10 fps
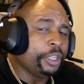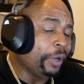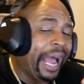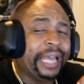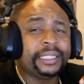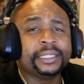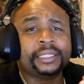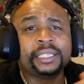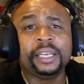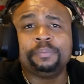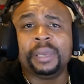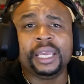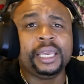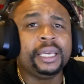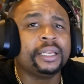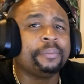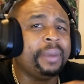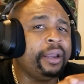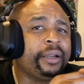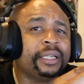You guys and sit me and
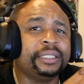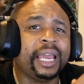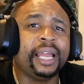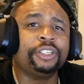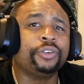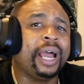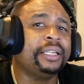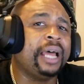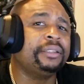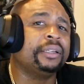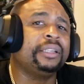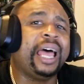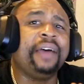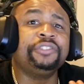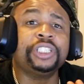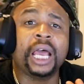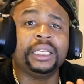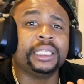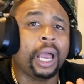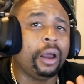American Dad try not to laugh
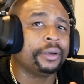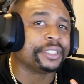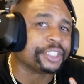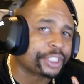channel y'all.